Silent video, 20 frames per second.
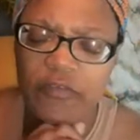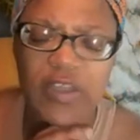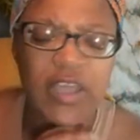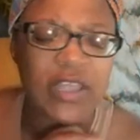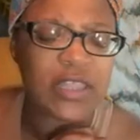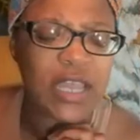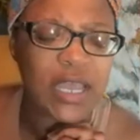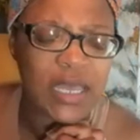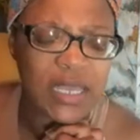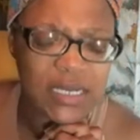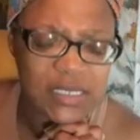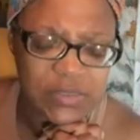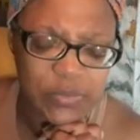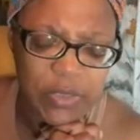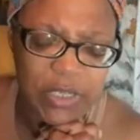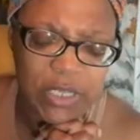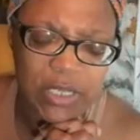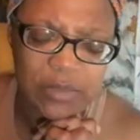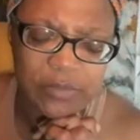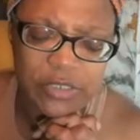Father God,
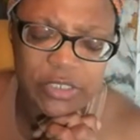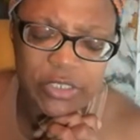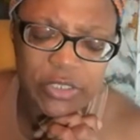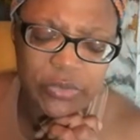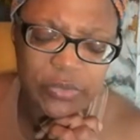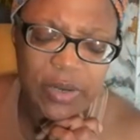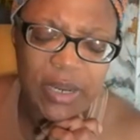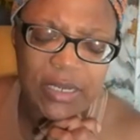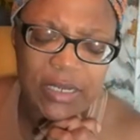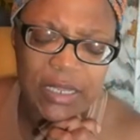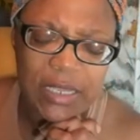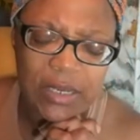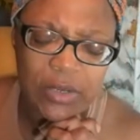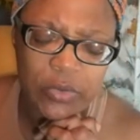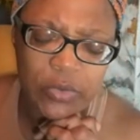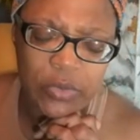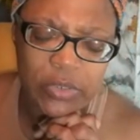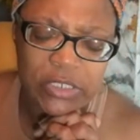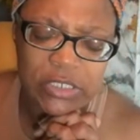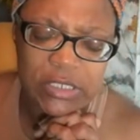as we come to you right
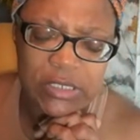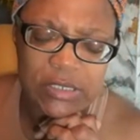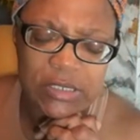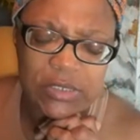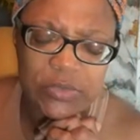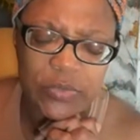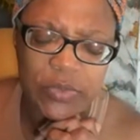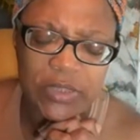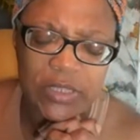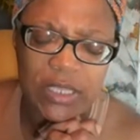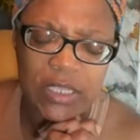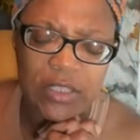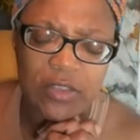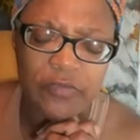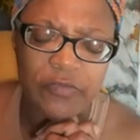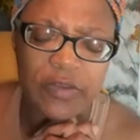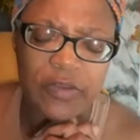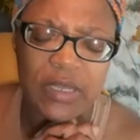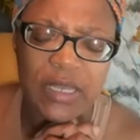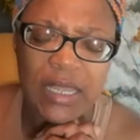now, Lord Jesus, we
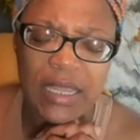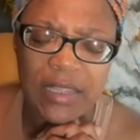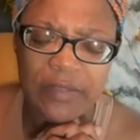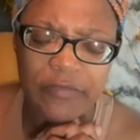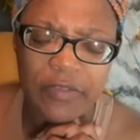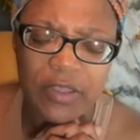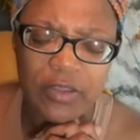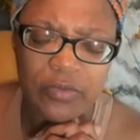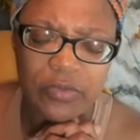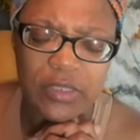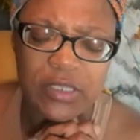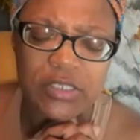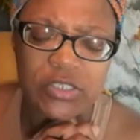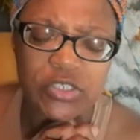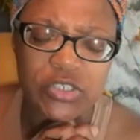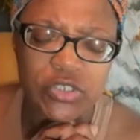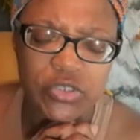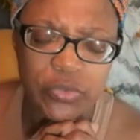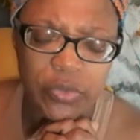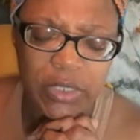thank you for life, health, and
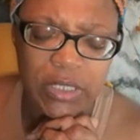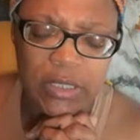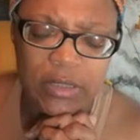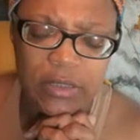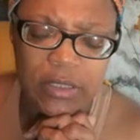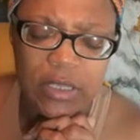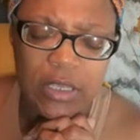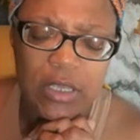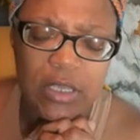strength.